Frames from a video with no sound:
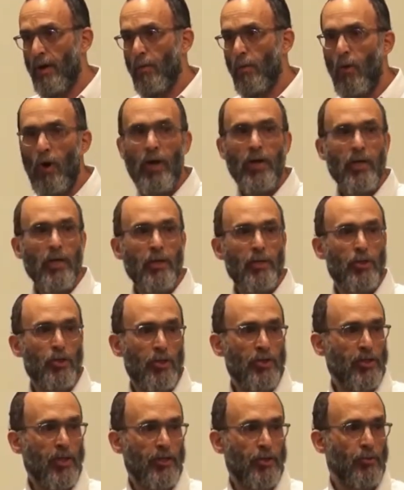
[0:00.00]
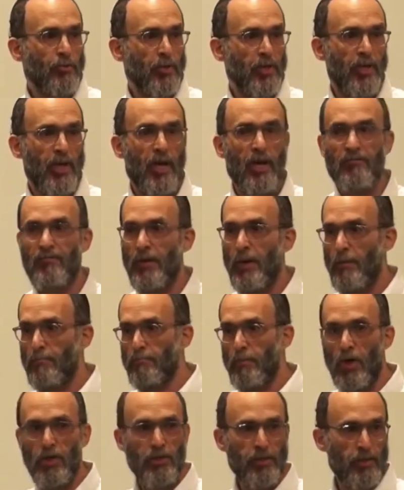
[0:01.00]
why, just like you can have
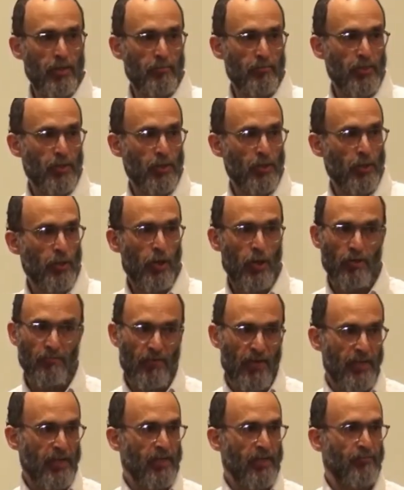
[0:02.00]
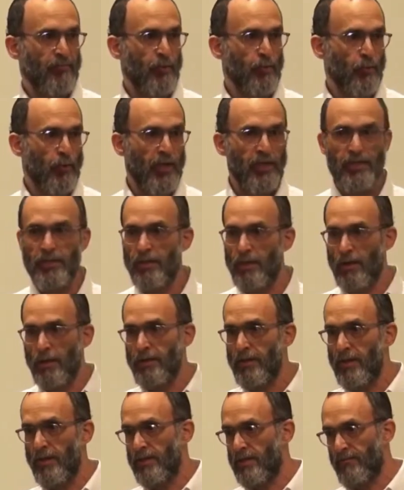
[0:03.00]
Muslims of any different race and
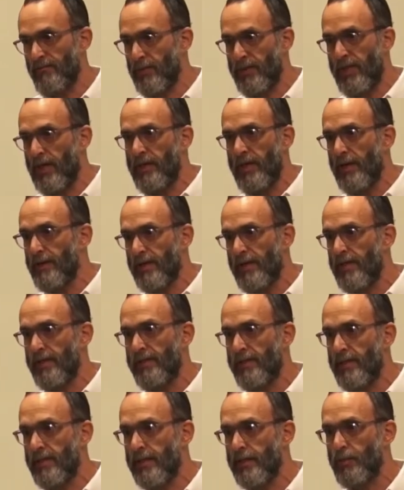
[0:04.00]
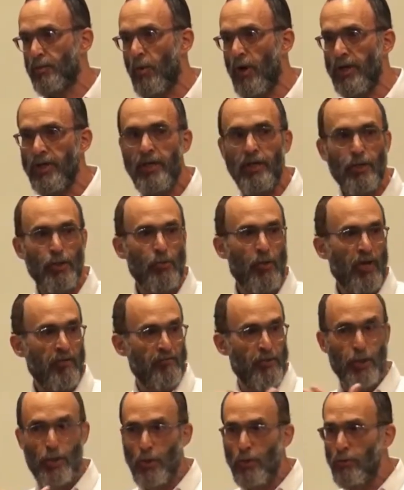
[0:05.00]
other different ethnicities, why can't you
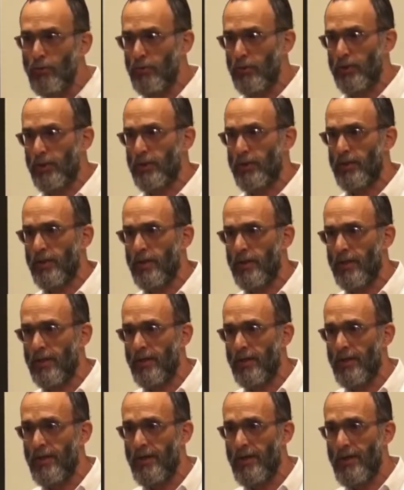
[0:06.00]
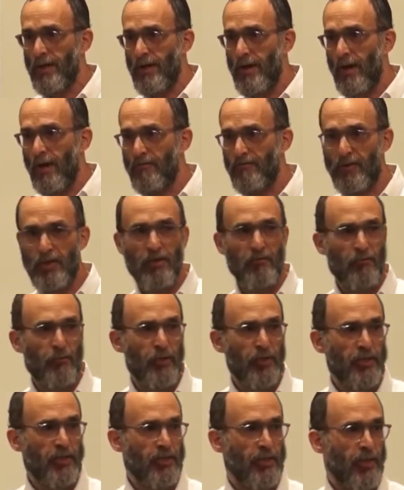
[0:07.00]
have Jews of
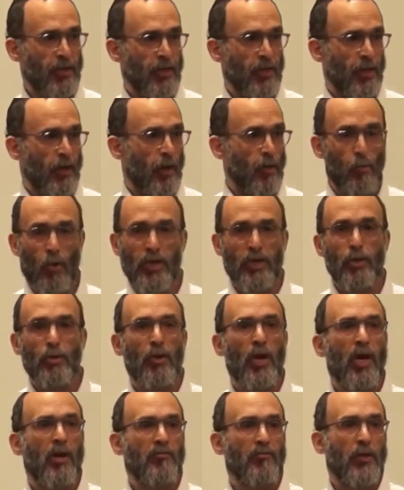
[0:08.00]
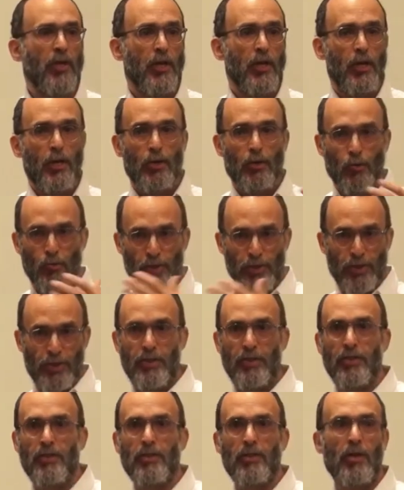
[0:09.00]
different, why can you have
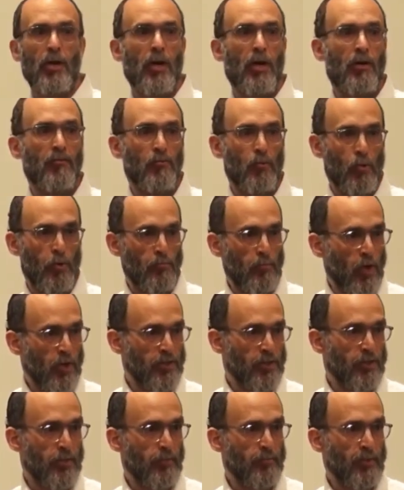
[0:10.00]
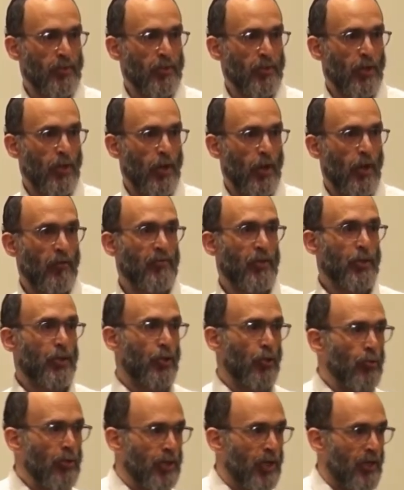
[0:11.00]
Christians of or Muslims of the
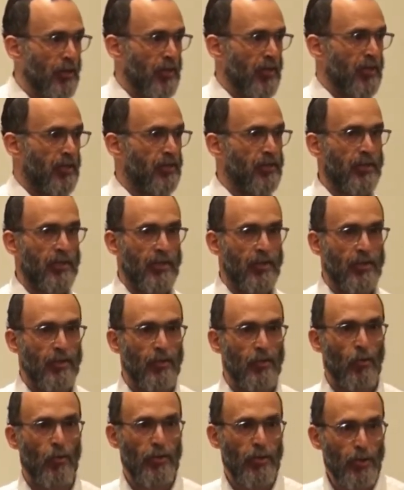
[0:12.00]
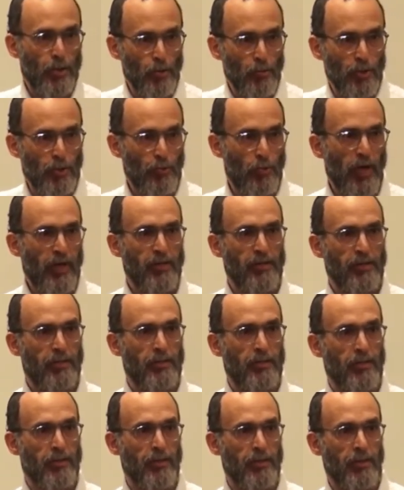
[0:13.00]
Jewish ethnicity or the Jewish
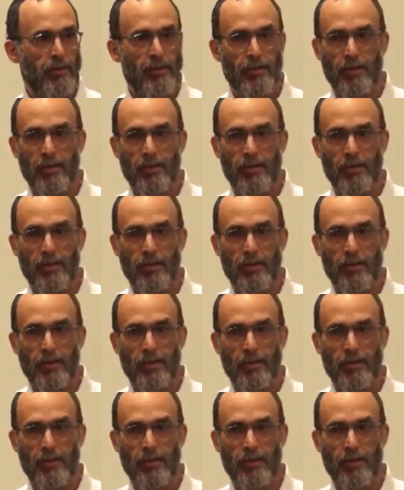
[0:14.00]
race?